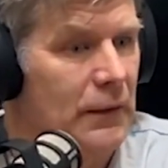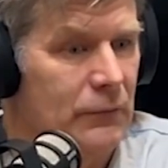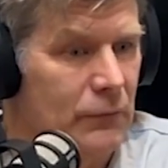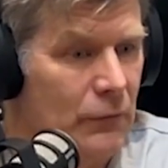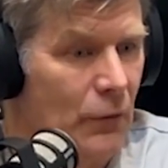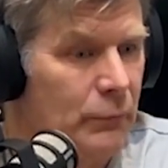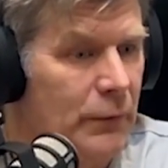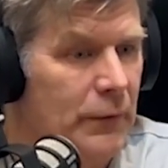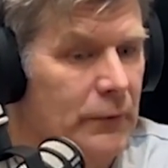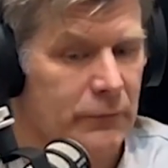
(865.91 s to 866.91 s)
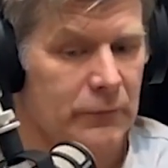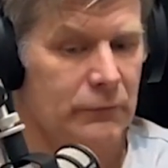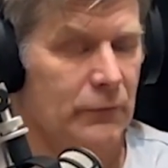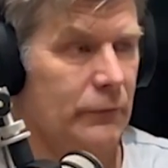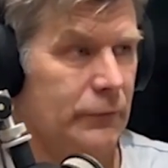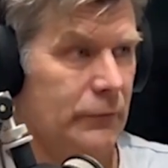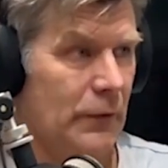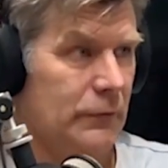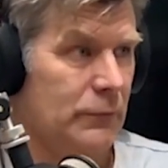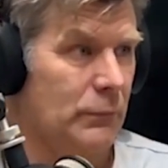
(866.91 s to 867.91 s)
and do a comprehensive
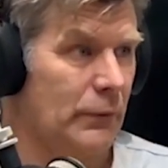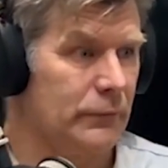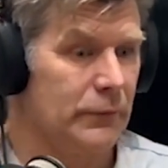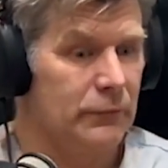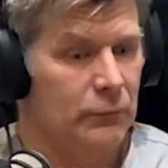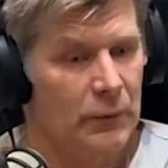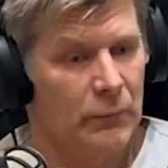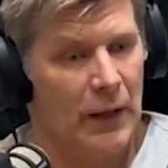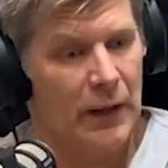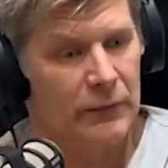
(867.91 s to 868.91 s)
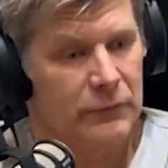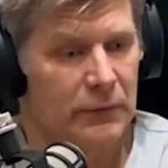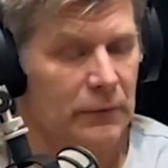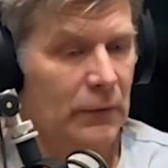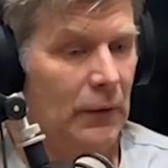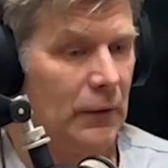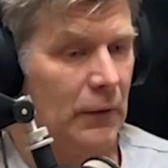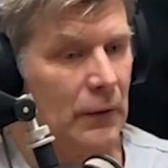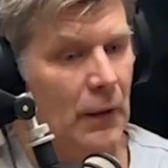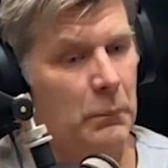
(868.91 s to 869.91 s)
consultation process where we're asking
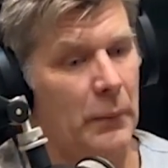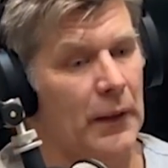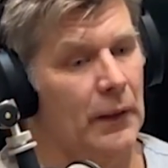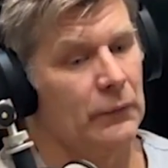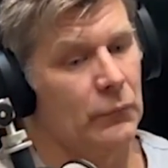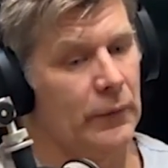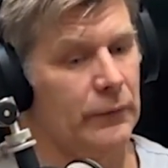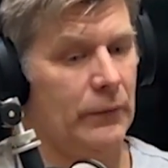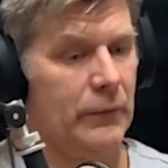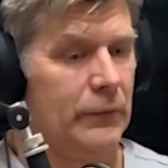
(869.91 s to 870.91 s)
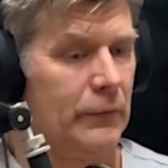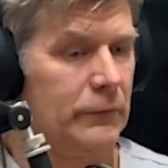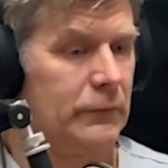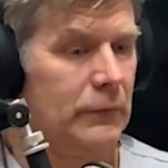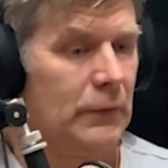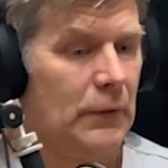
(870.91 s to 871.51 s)
about whether the dogs